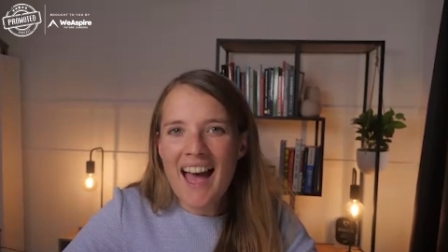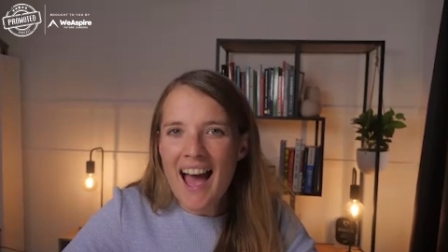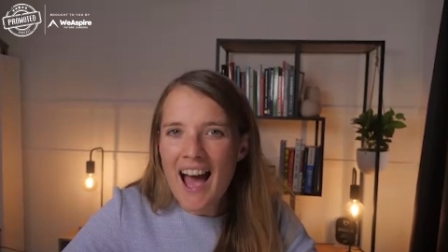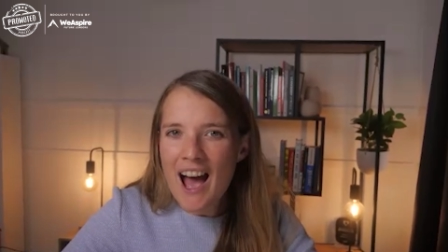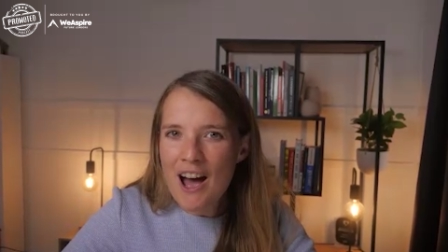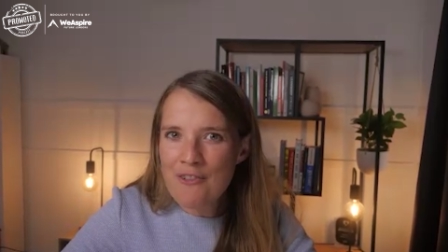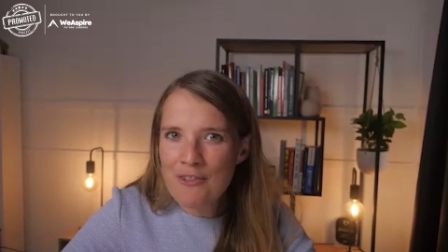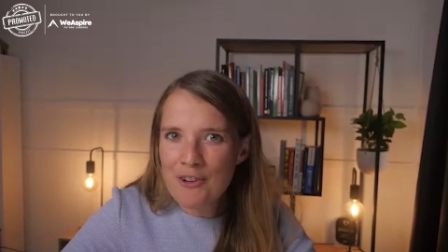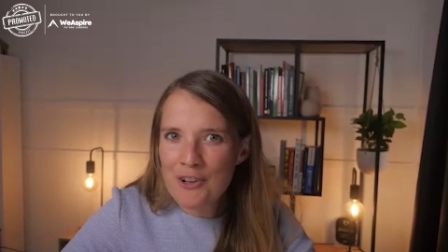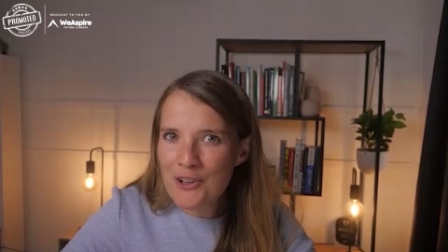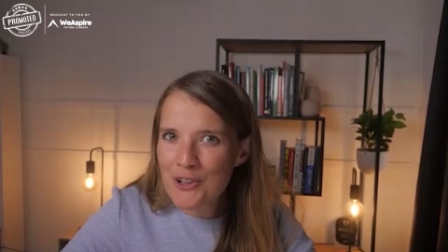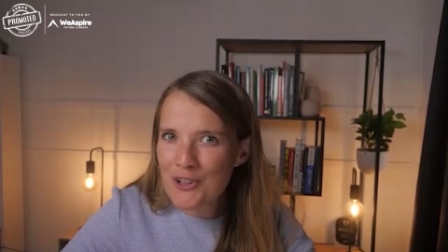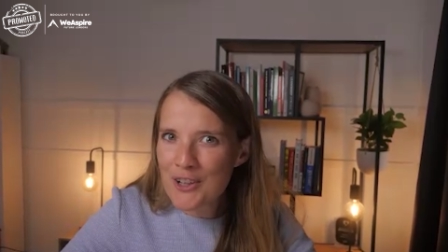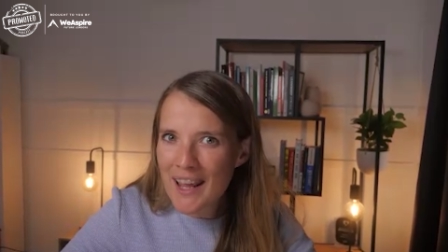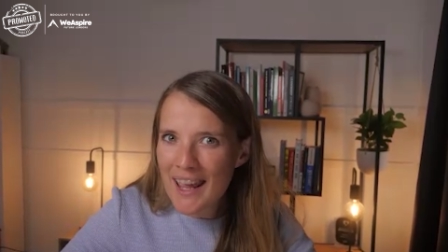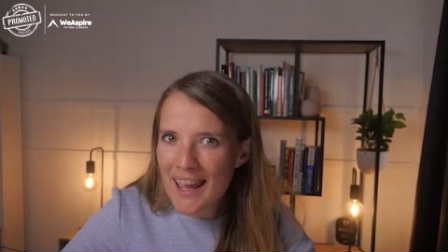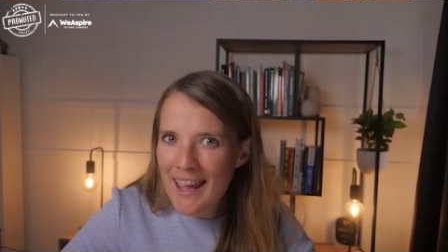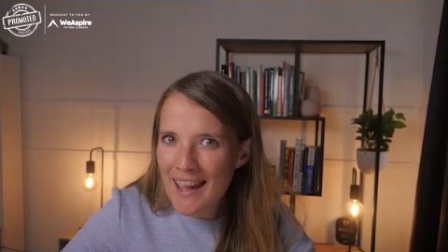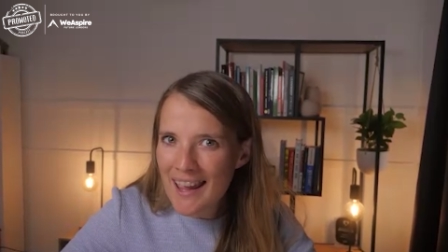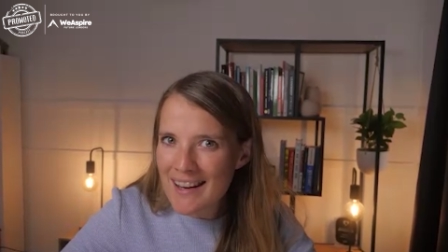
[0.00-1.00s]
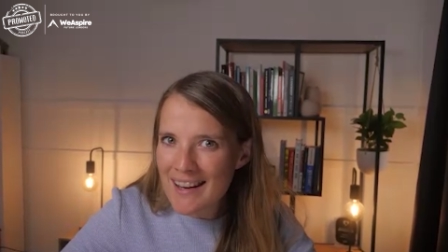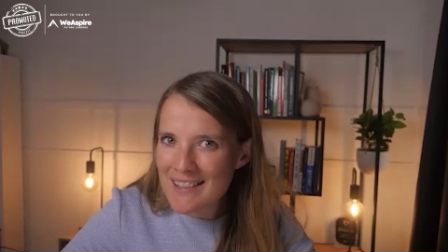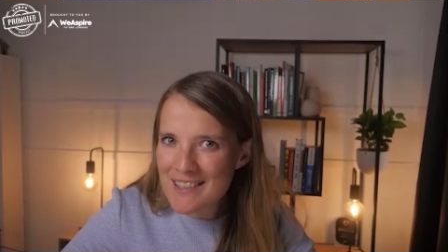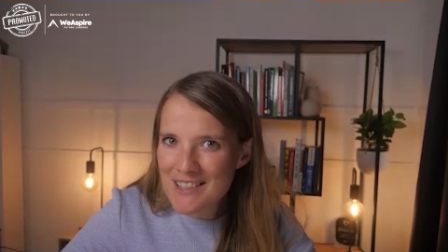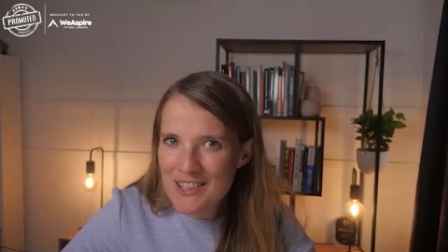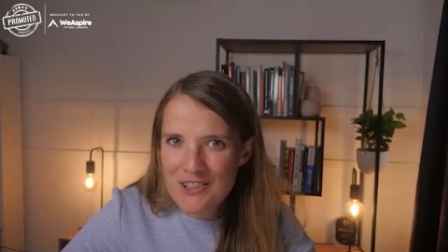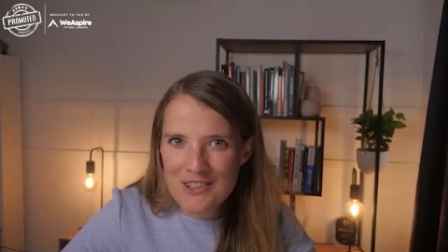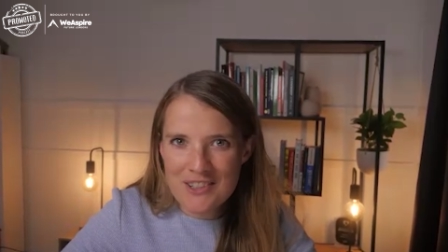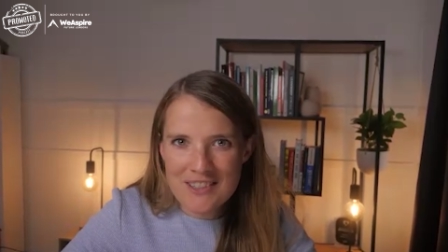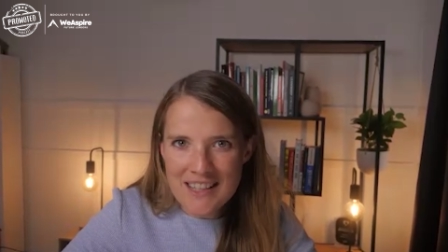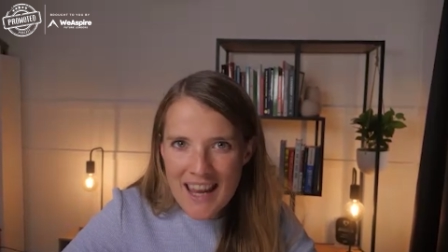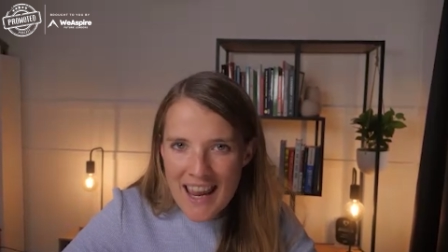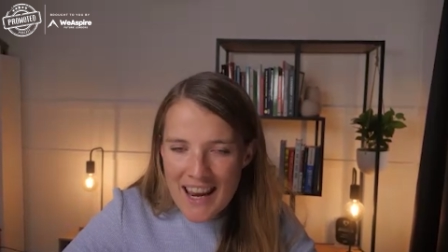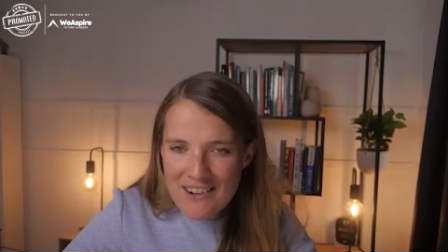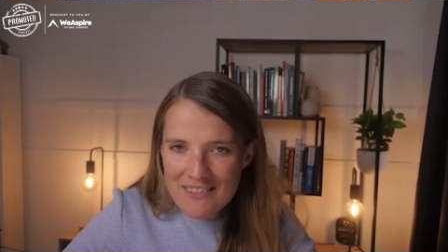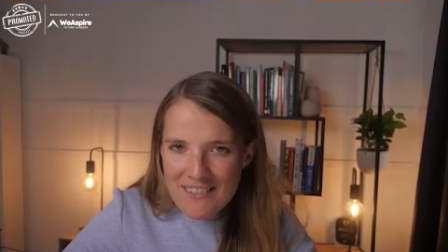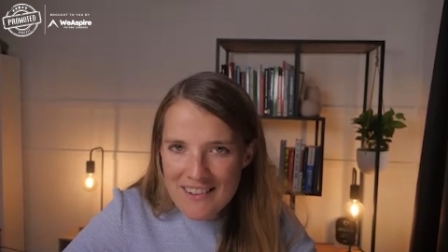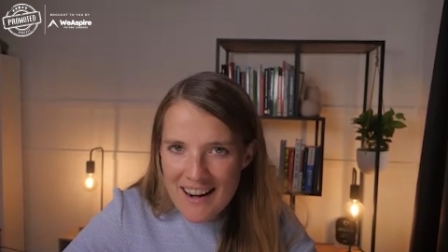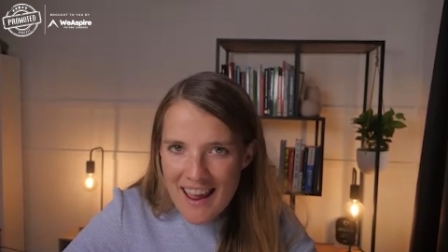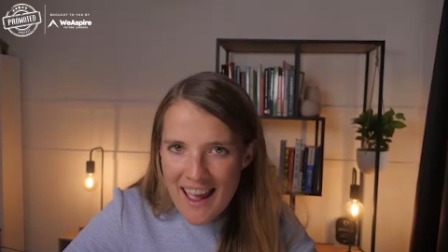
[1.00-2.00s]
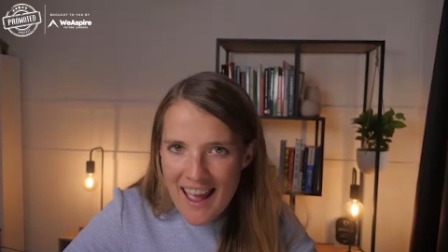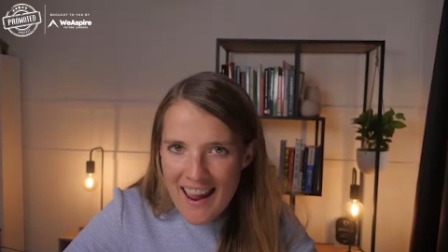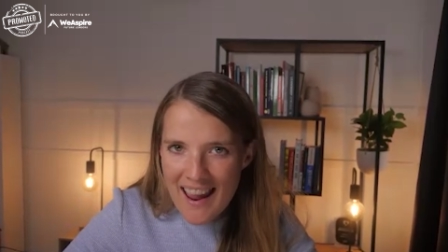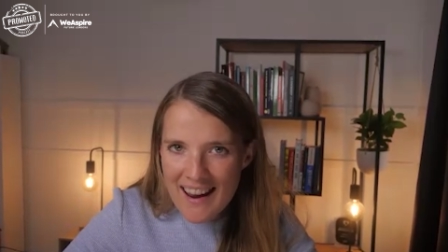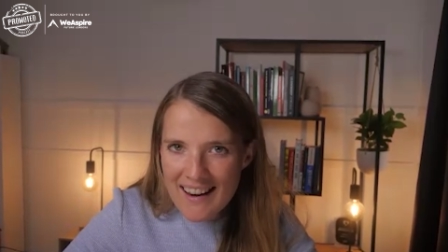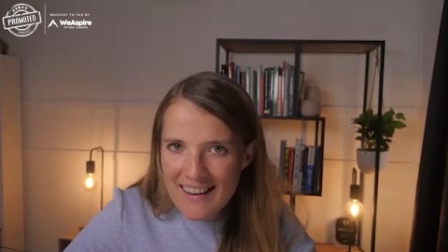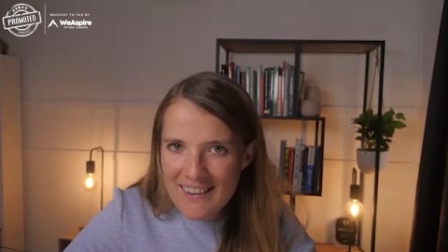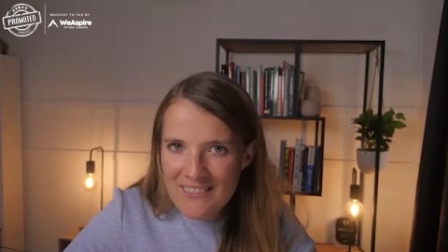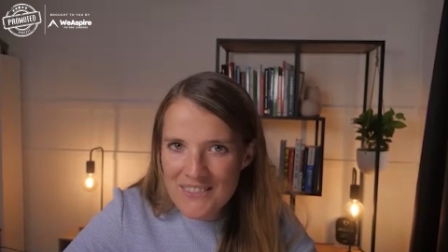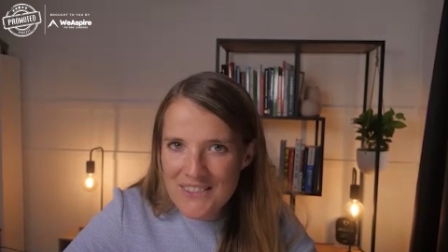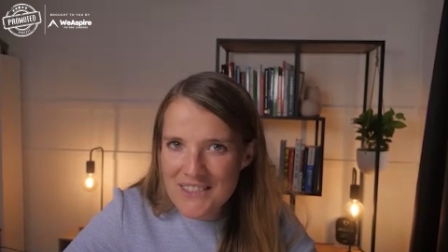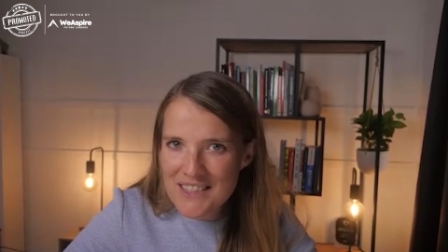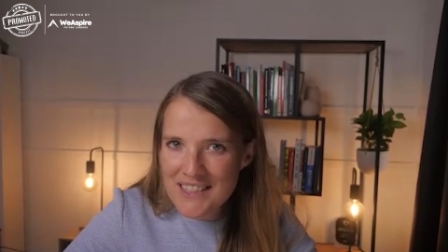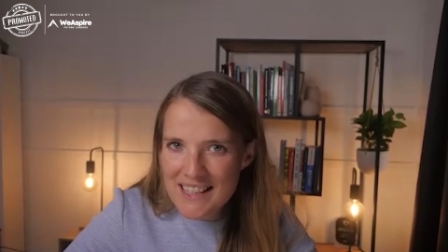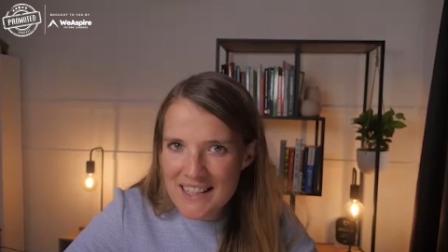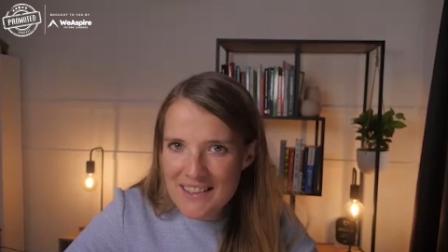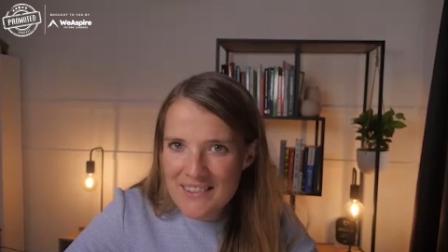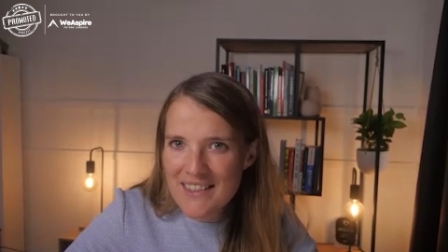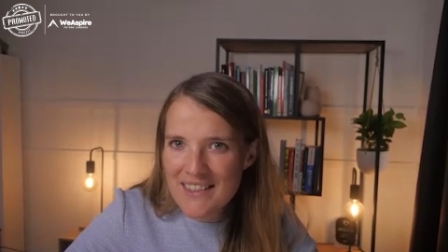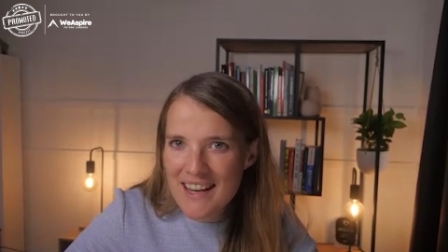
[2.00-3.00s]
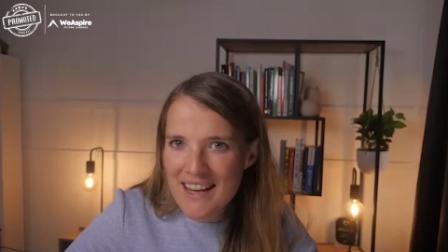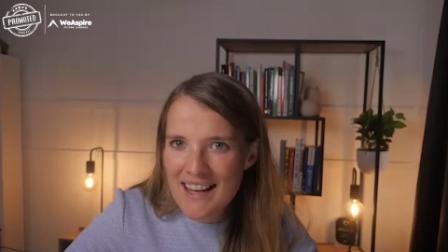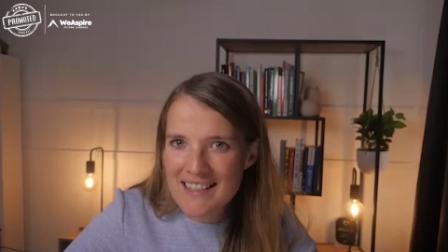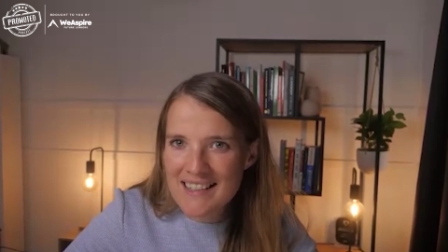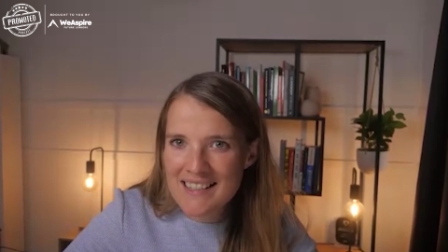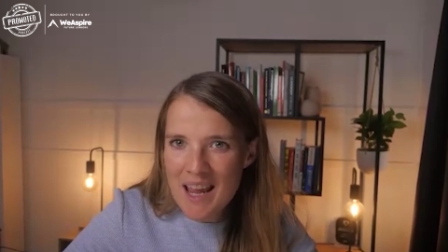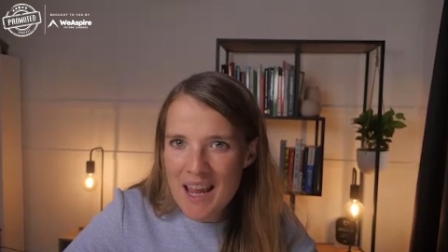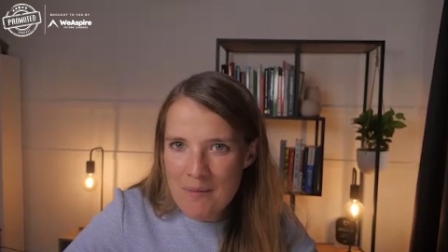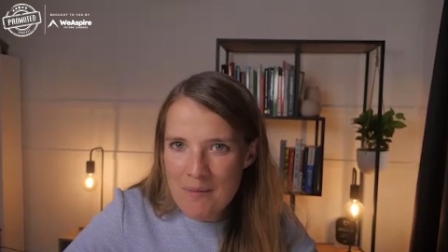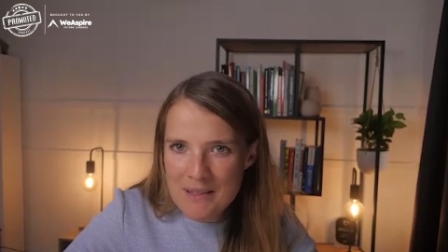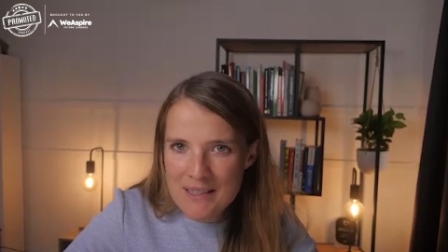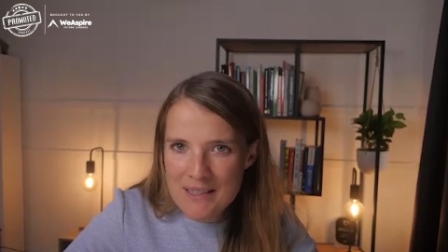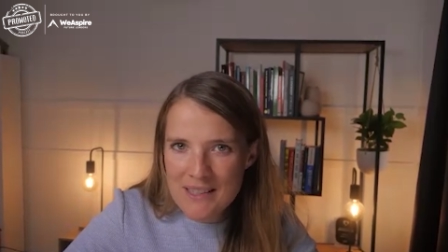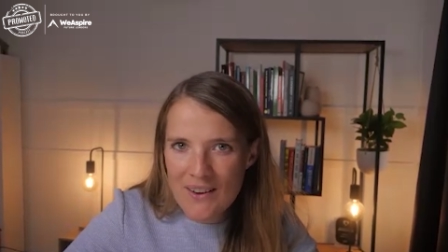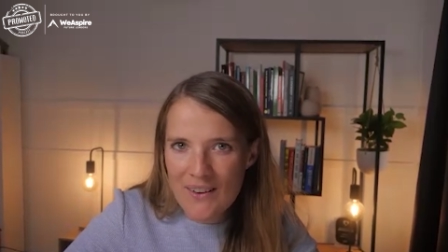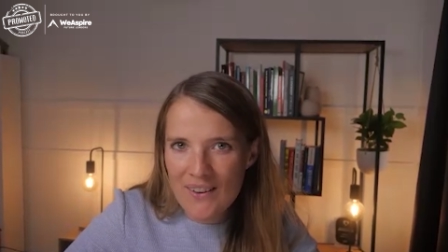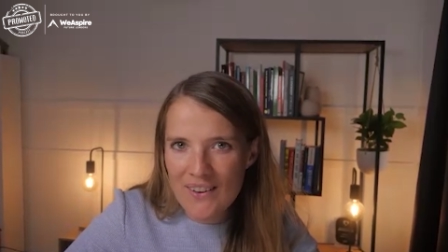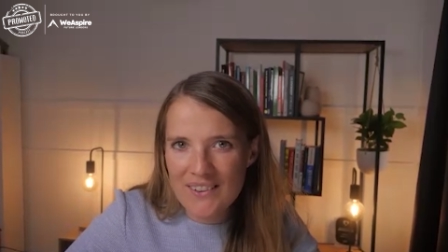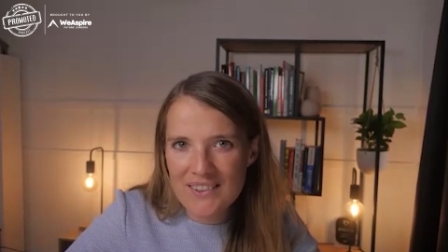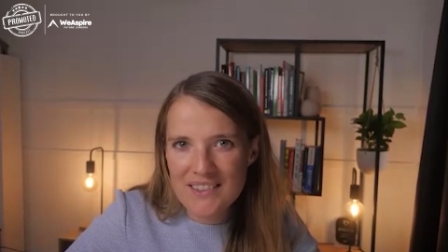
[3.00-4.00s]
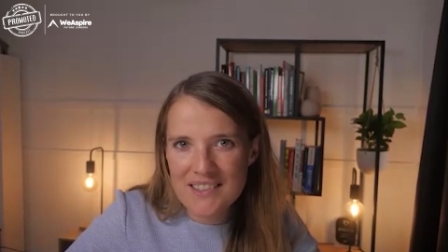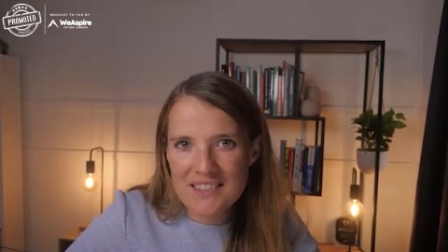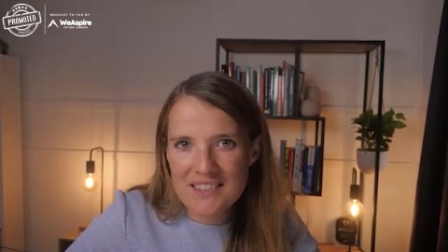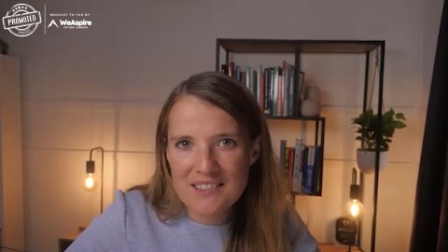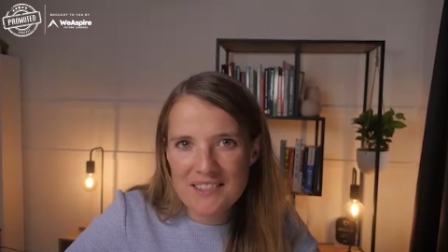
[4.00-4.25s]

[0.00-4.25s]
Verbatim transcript: Have a good end to your day, Renee. We'll see you in the next episode.